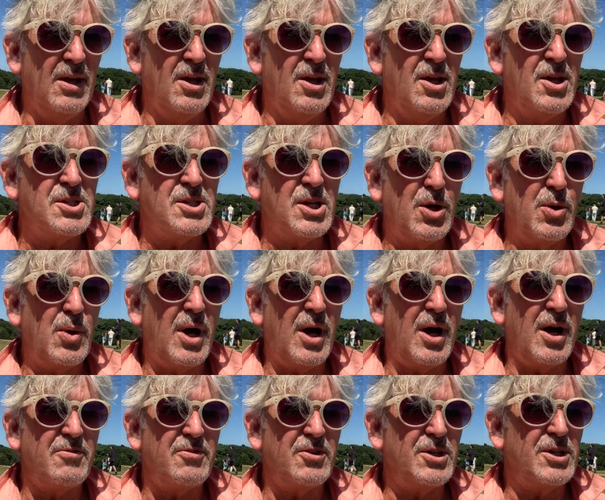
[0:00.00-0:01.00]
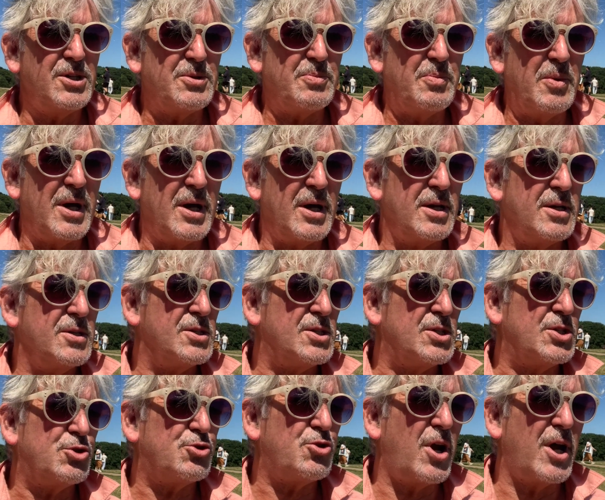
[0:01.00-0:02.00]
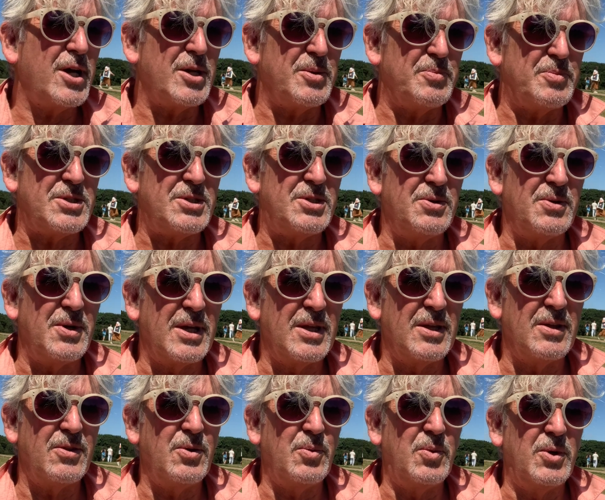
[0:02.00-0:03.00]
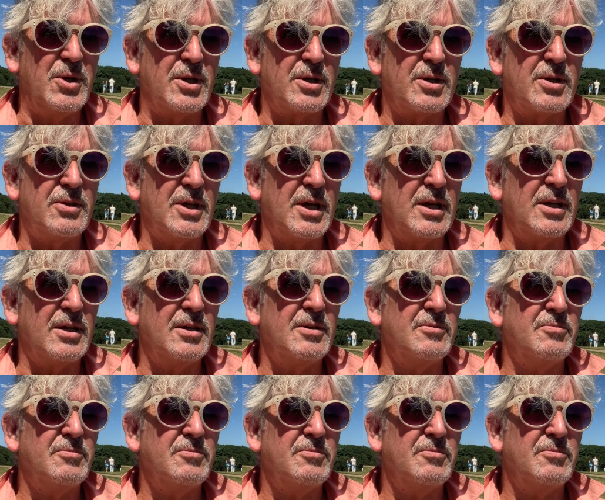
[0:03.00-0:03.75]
So I've earned my stripes doing the work thing.